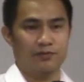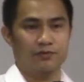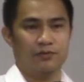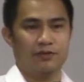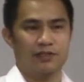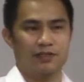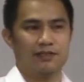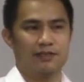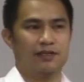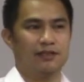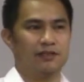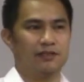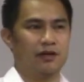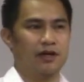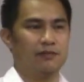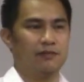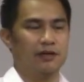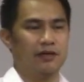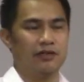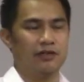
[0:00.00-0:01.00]
which is the
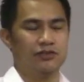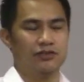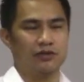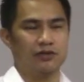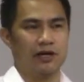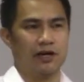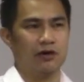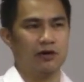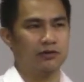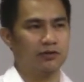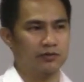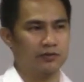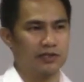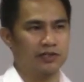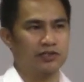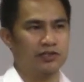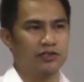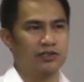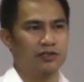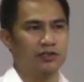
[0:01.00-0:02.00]
Tribe and Nation
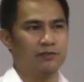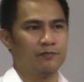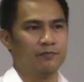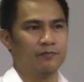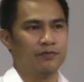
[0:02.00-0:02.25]
Outreach.